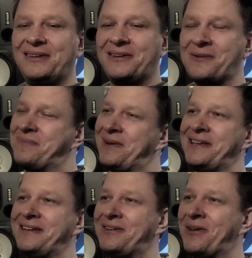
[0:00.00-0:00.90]

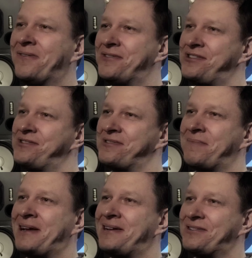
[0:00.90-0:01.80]
complete novices
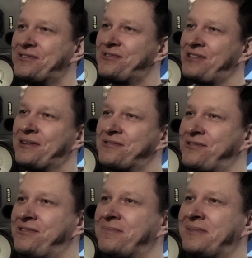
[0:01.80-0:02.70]
about sound
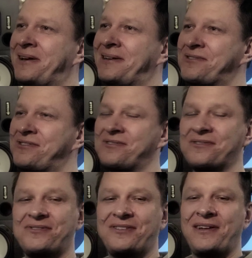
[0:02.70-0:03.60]
system dances
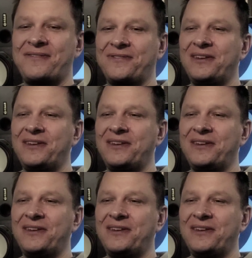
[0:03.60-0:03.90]
and stuff.